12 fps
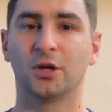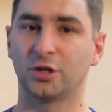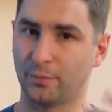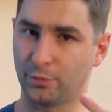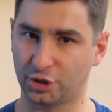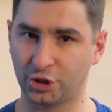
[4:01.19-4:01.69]

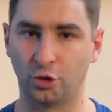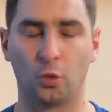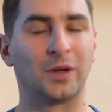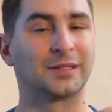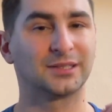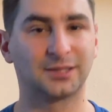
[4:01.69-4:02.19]
Number 2,
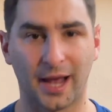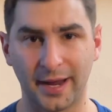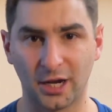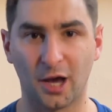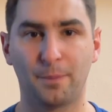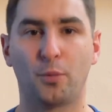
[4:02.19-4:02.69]
sign
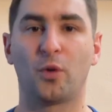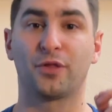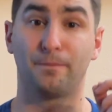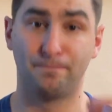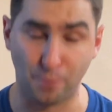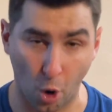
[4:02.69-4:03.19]
up
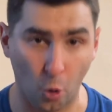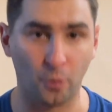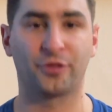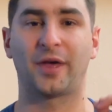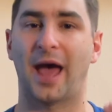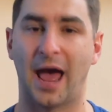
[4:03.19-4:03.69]
with
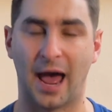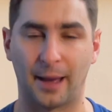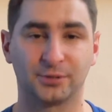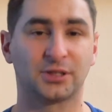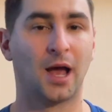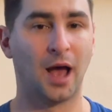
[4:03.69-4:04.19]
both
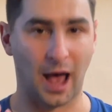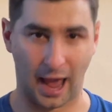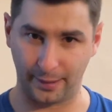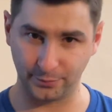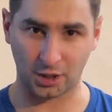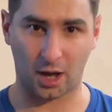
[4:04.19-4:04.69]
apps.
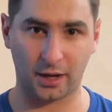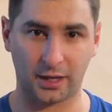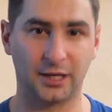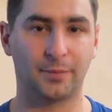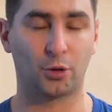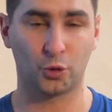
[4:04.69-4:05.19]
I'm talking
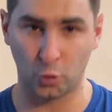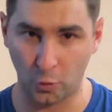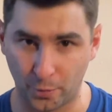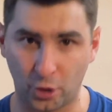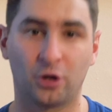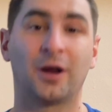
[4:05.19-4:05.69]
about
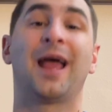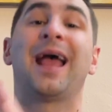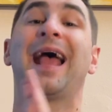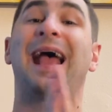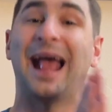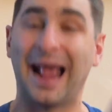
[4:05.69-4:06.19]
Uber
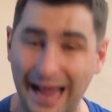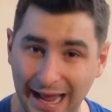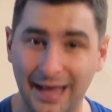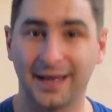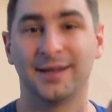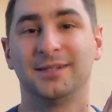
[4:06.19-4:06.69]

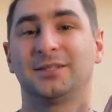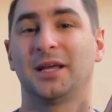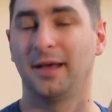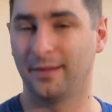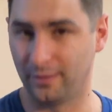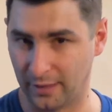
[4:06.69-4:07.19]
and
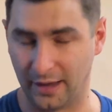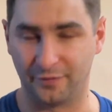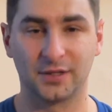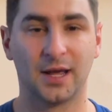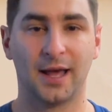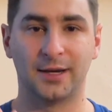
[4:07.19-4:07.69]
Lyft.
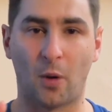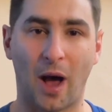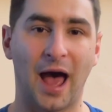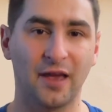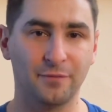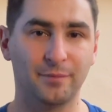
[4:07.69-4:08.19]
Now,
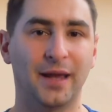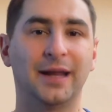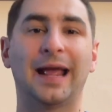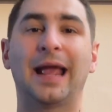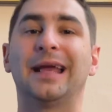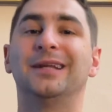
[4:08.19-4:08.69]
I've
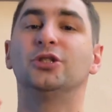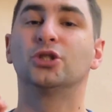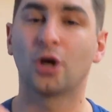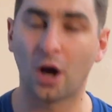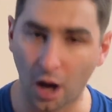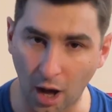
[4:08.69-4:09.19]
made a
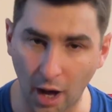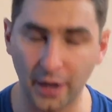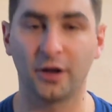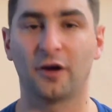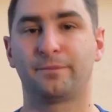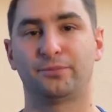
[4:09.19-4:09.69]
ton
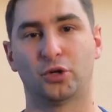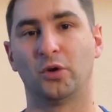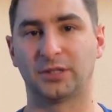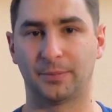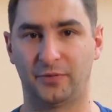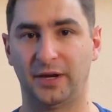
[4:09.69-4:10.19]
of pro
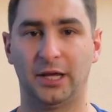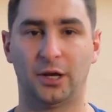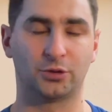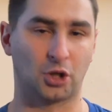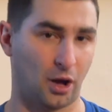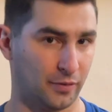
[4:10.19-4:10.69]
tip
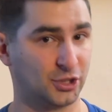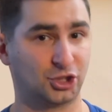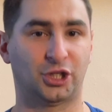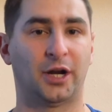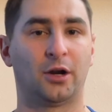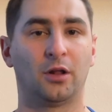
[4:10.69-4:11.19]
videos on this
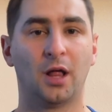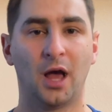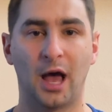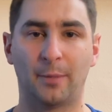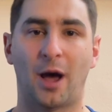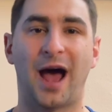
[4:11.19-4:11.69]
channel
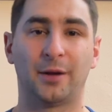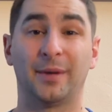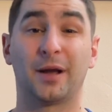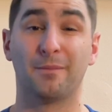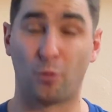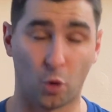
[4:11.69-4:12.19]
about how to
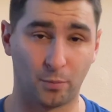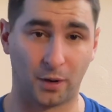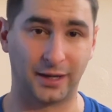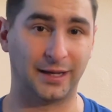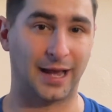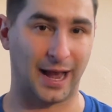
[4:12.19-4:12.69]
make more
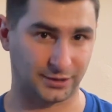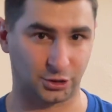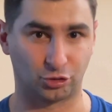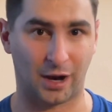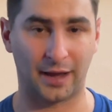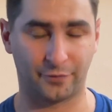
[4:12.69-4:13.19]
money as a
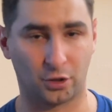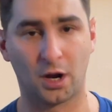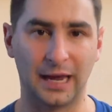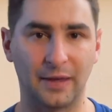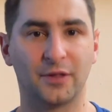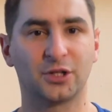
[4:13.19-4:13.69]
driver.
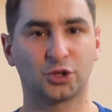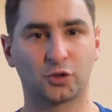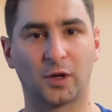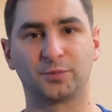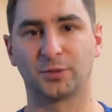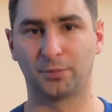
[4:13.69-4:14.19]
In the
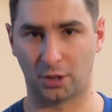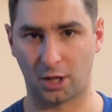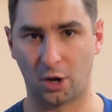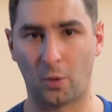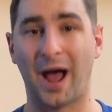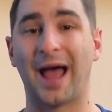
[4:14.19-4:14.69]
description
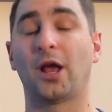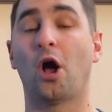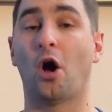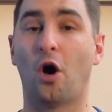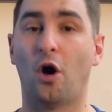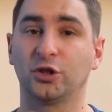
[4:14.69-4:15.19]
below, I
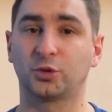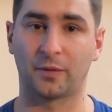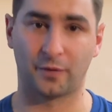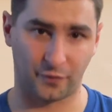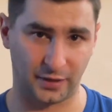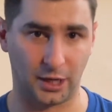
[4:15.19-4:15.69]
also have a
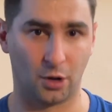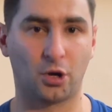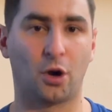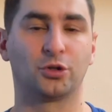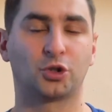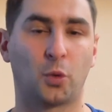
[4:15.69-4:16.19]
video
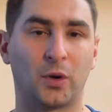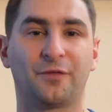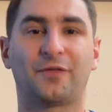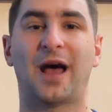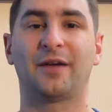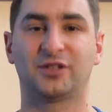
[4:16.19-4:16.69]
called
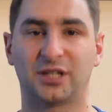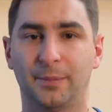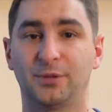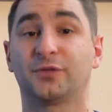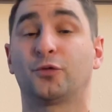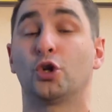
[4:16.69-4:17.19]
25
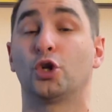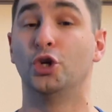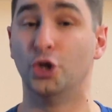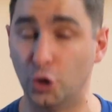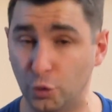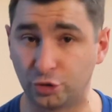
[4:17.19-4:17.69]
tips for
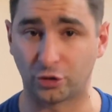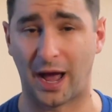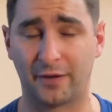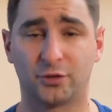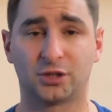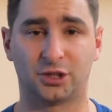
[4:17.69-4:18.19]
new
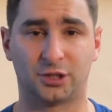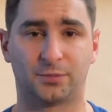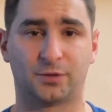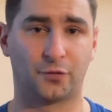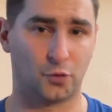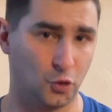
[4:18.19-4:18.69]
drivers in terms
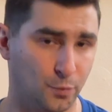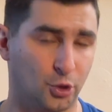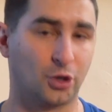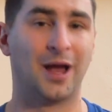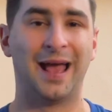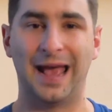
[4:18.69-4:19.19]
of
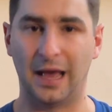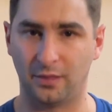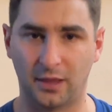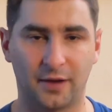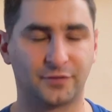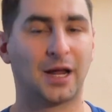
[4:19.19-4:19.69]
Uber and
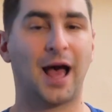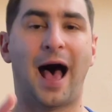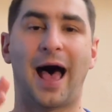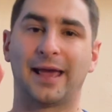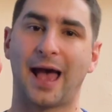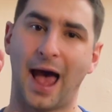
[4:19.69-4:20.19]
Lyft.
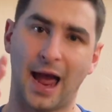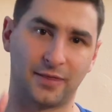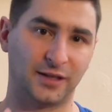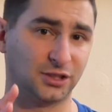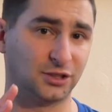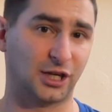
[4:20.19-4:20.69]
I highly
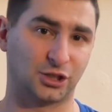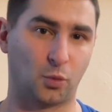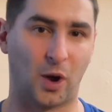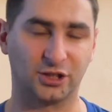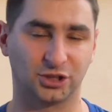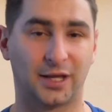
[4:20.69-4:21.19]
suggest
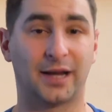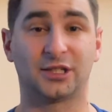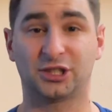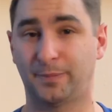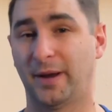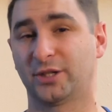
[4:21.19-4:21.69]
watching that,
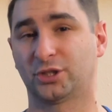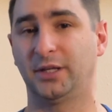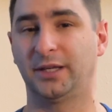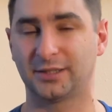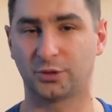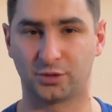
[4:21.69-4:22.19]
especially
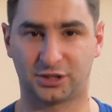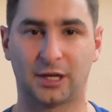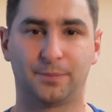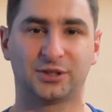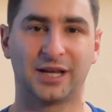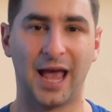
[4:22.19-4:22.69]
because those
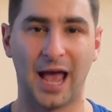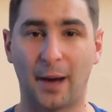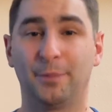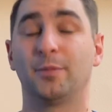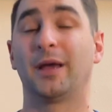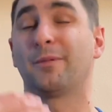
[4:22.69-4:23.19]
tips help
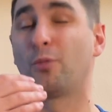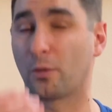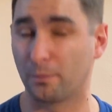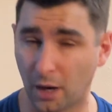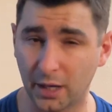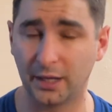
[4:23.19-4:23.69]
you make more
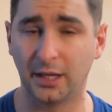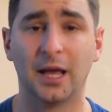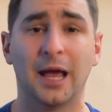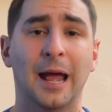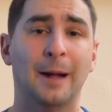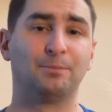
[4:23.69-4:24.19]
money.
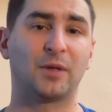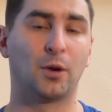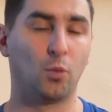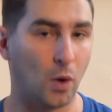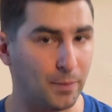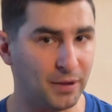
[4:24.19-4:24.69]

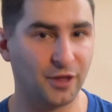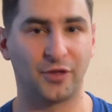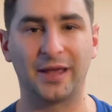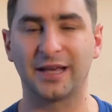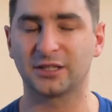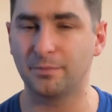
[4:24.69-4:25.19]
And one big
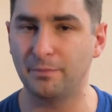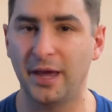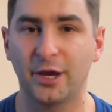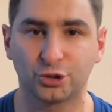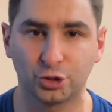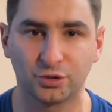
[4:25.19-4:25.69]
thing is
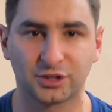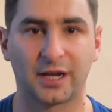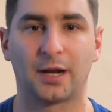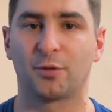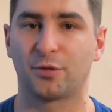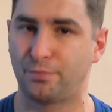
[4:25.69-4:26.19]
make sure you sign
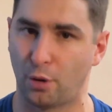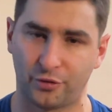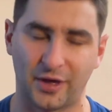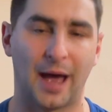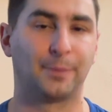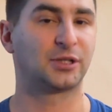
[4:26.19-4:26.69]
up with both
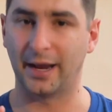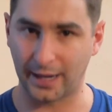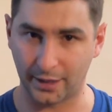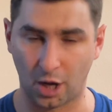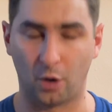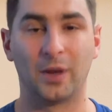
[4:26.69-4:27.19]
apps. And I
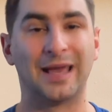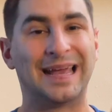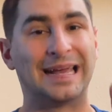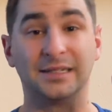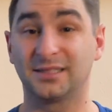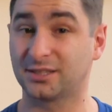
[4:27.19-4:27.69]
know,
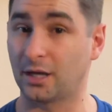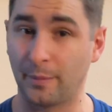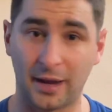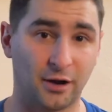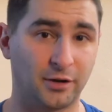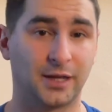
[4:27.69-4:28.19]
in some
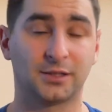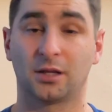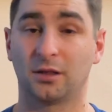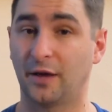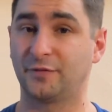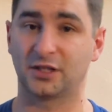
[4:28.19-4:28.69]
areas,
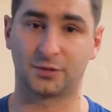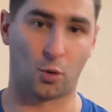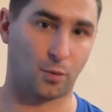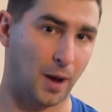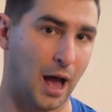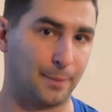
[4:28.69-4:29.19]
Lyft is more
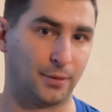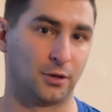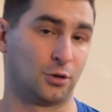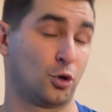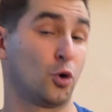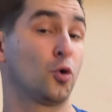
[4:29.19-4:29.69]

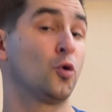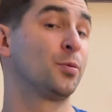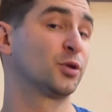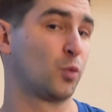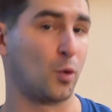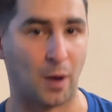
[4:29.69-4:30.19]
popular, or Uber
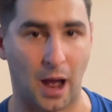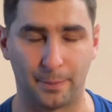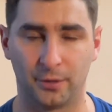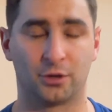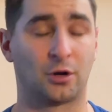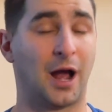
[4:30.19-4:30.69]
is more popular.